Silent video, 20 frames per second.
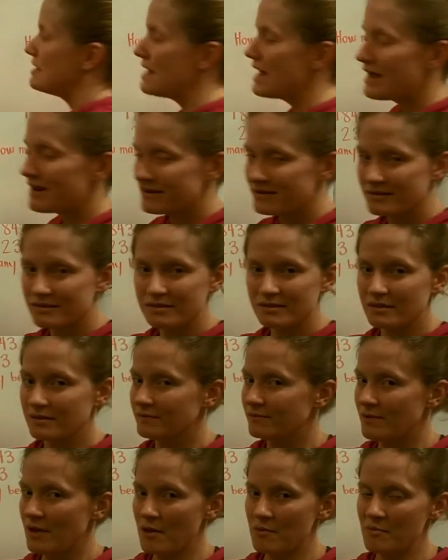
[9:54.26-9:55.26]
Next,
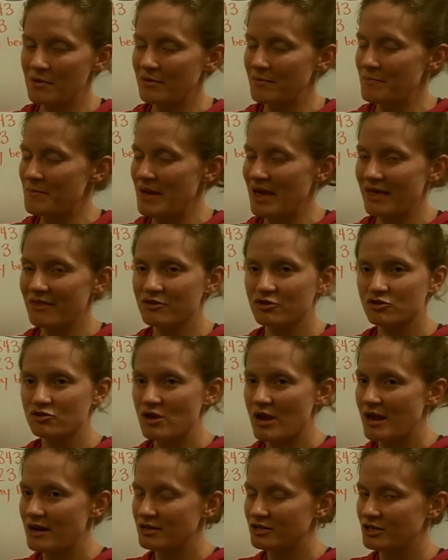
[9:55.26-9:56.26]
a math
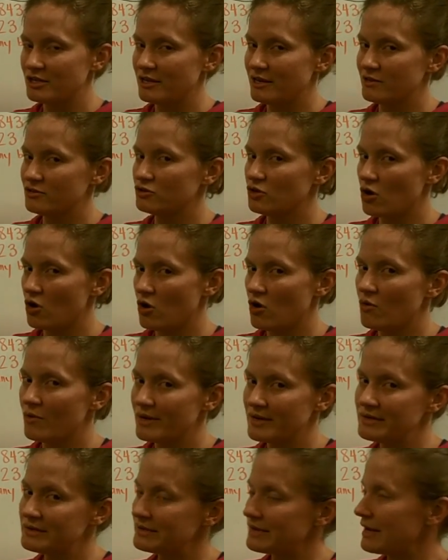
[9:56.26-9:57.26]
strategy that is
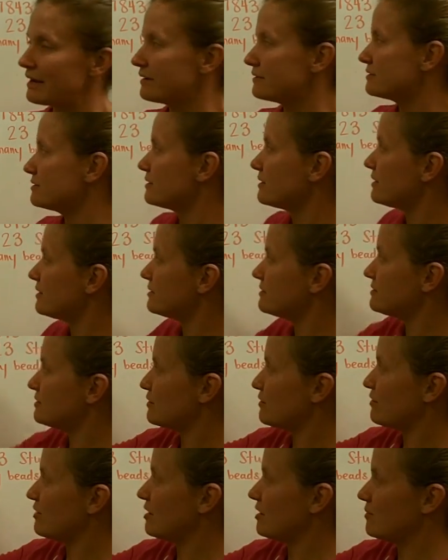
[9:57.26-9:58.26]
always excellent is
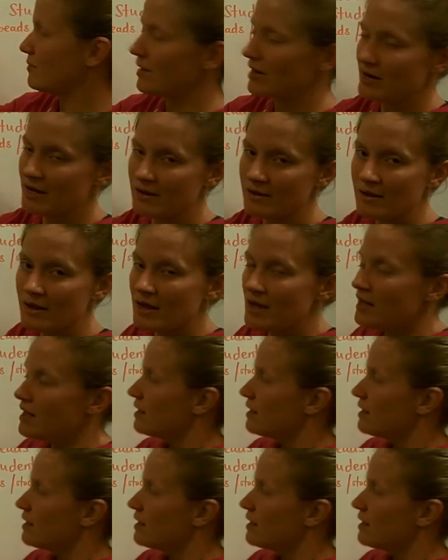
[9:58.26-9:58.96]
to think money.